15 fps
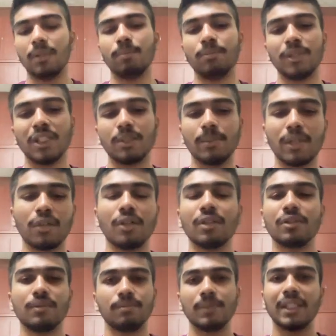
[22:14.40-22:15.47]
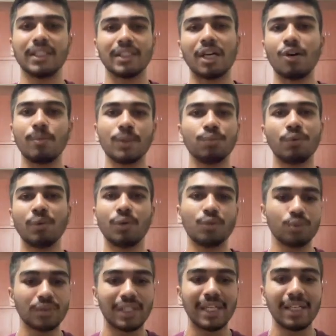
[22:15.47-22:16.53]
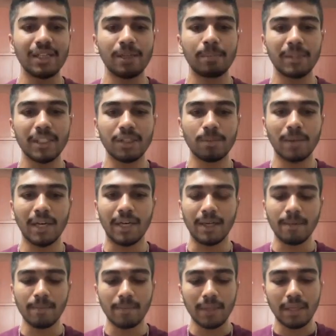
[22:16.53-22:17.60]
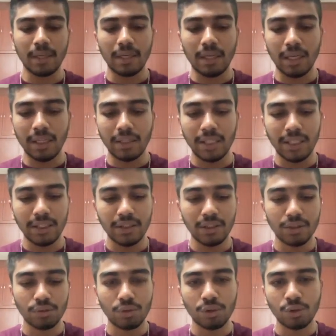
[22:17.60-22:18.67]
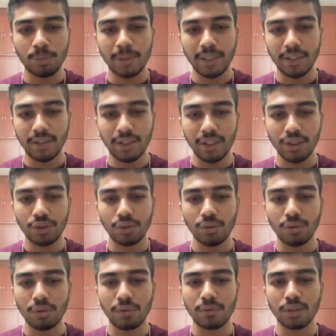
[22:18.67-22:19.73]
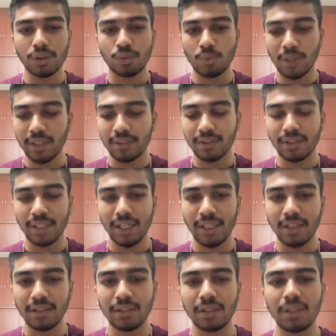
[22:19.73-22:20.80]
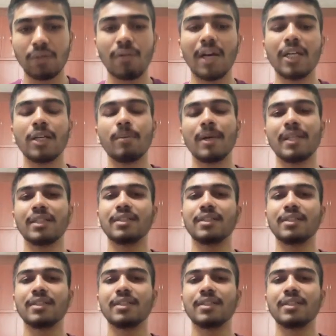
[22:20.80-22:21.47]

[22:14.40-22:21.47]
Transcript: just because it is how much we want to scale the piece by, and that is just going to be a ratio of the square size divided by the